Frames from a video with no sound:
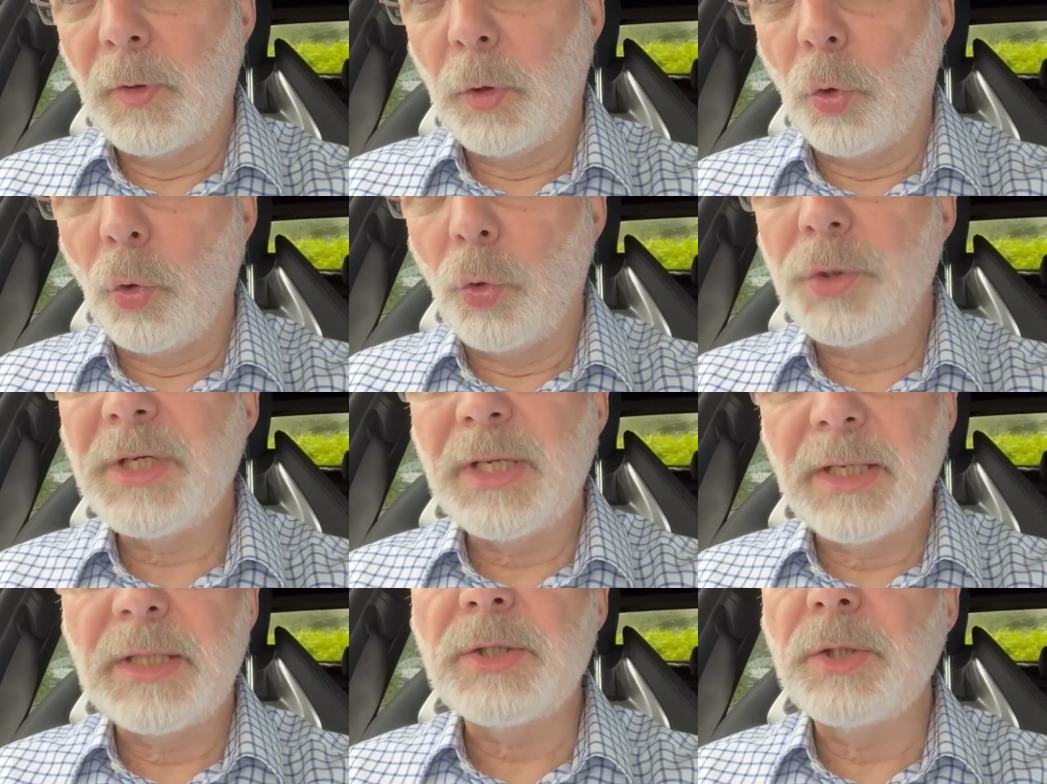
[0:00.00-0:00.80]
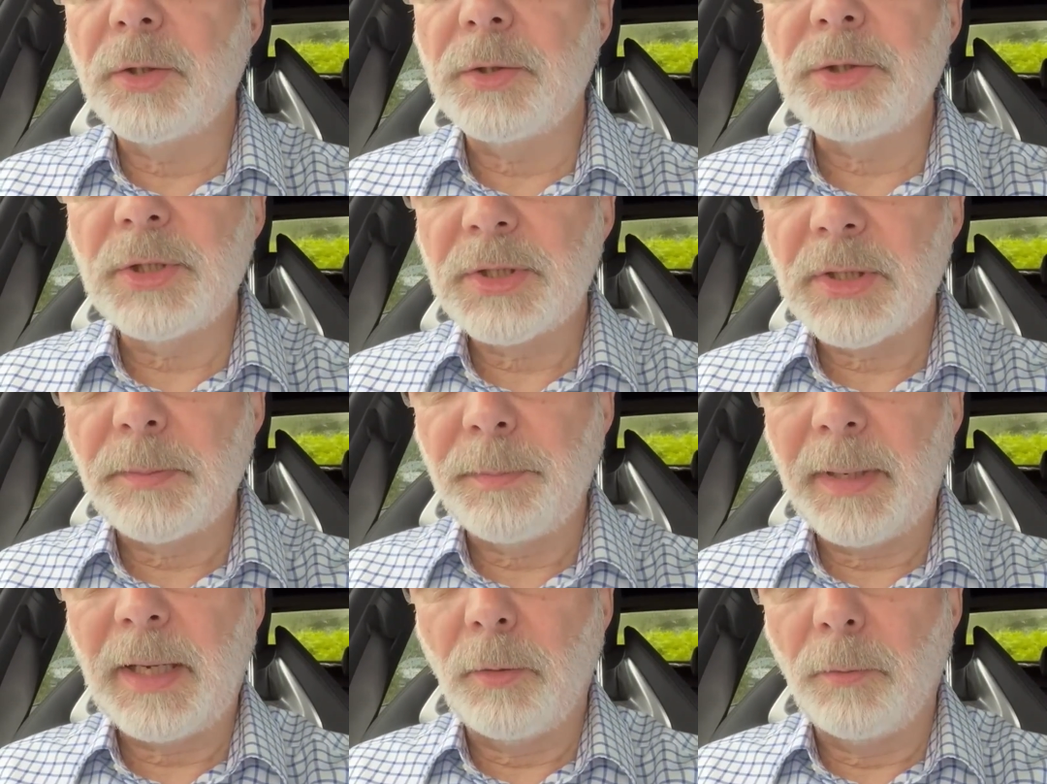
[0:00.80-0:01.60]
audit is not just
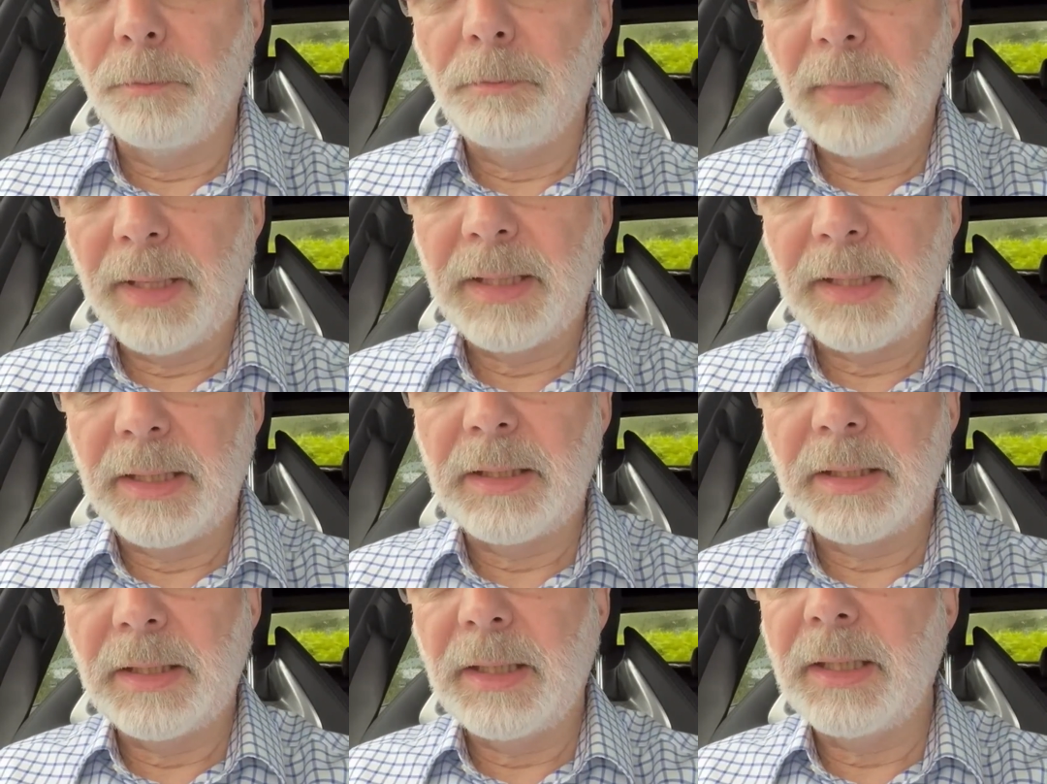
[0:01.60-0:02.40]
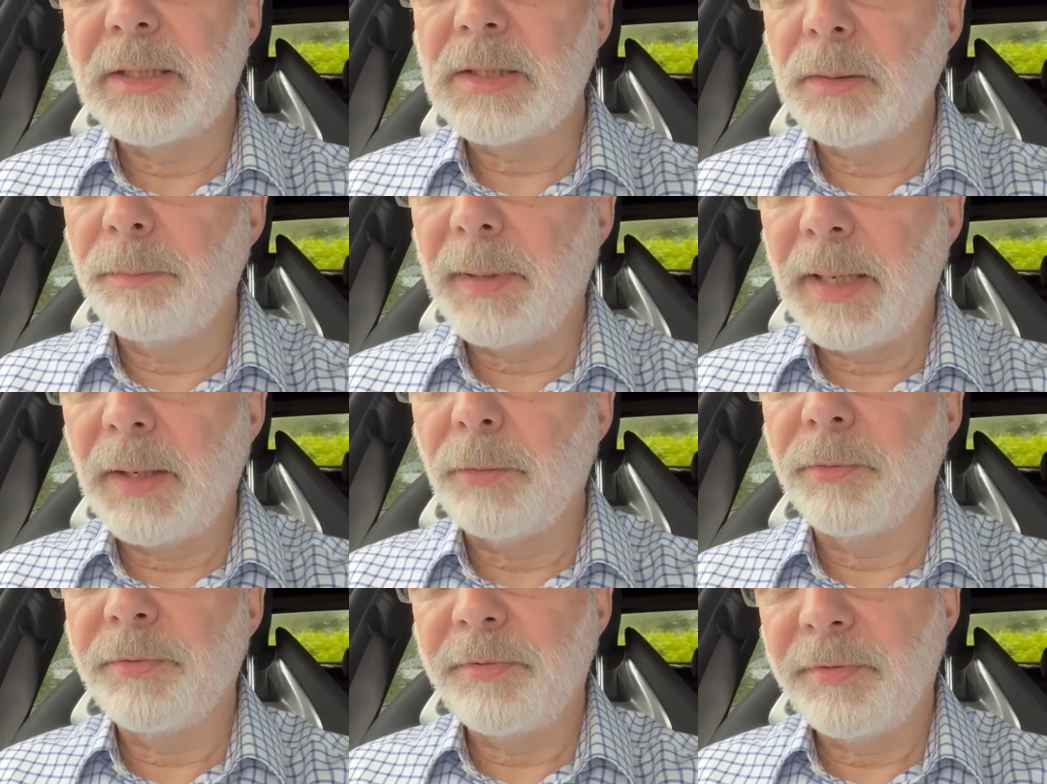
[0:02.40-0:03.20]
about money, it's
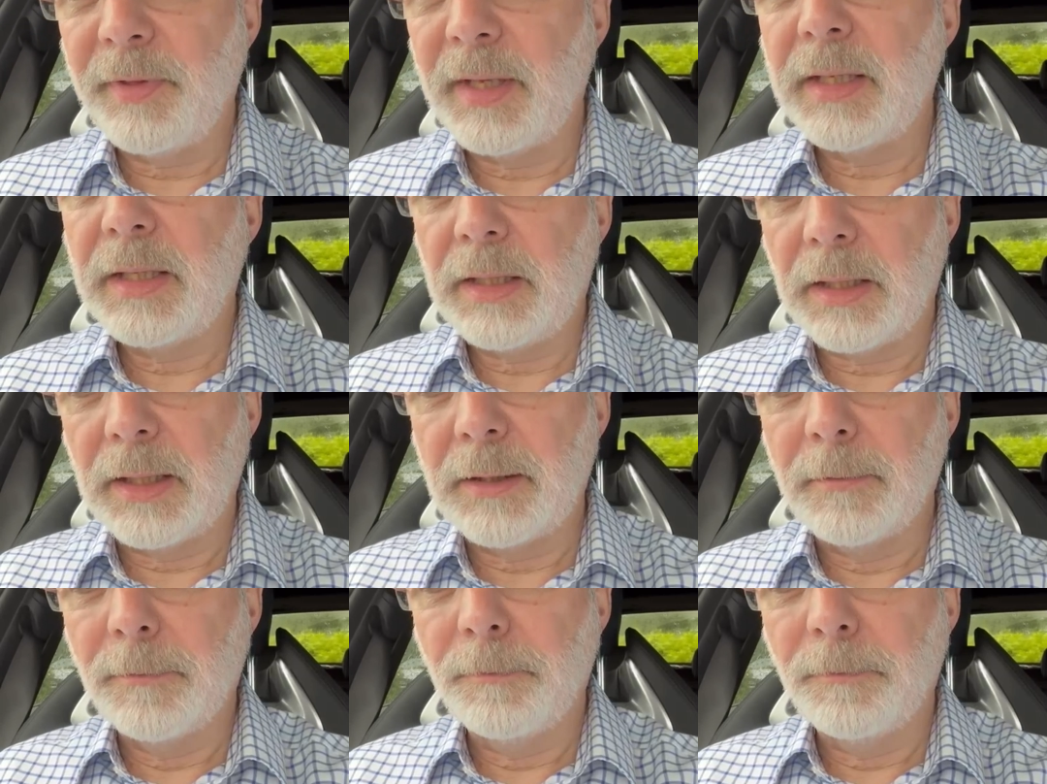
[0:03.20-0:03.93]
about thinking.